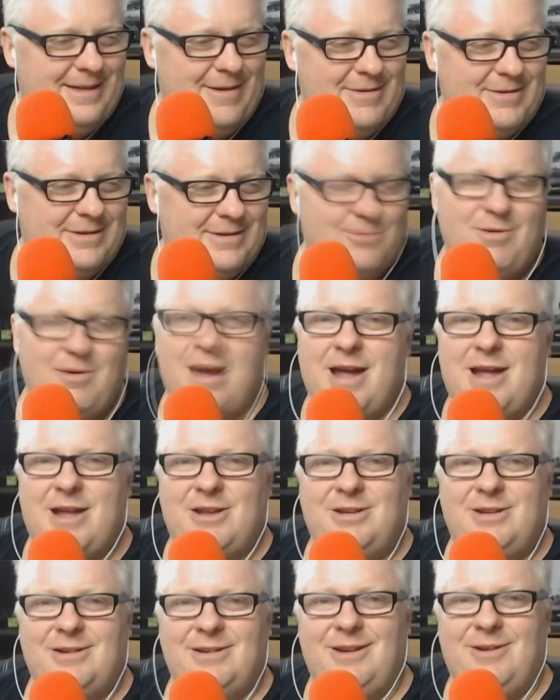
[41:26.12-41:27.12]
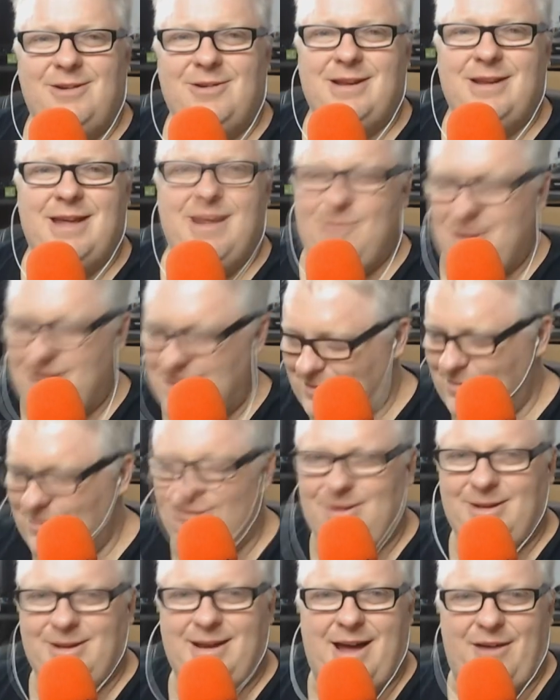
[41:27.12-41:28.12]
That was the rage. You couldn't get one
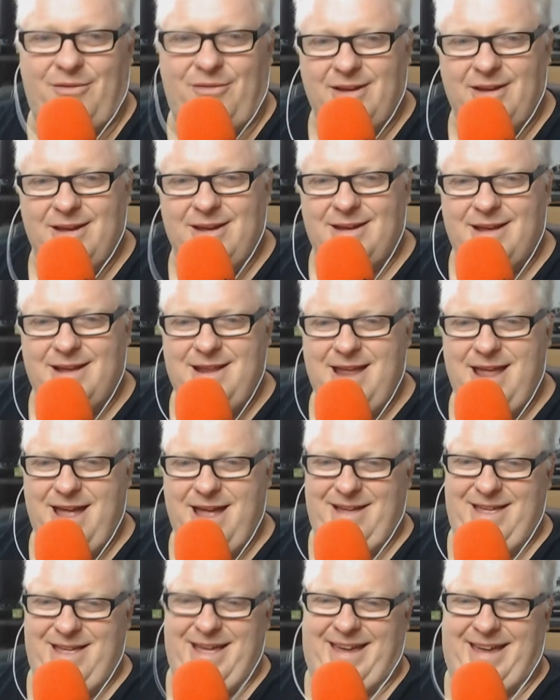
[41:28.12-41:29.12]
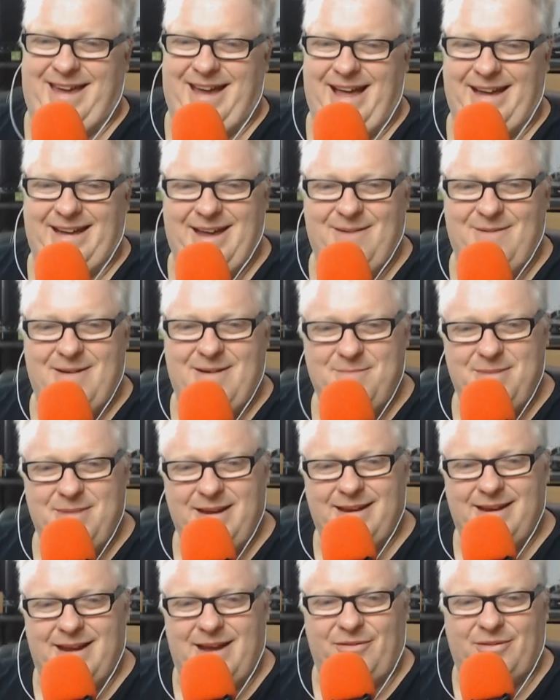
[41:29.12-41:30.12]
small enough, and now you can't get one
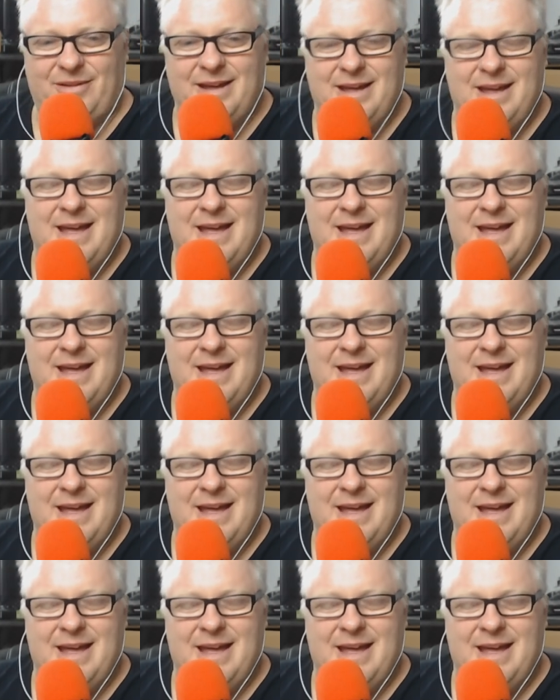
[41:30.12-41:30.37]
big enough.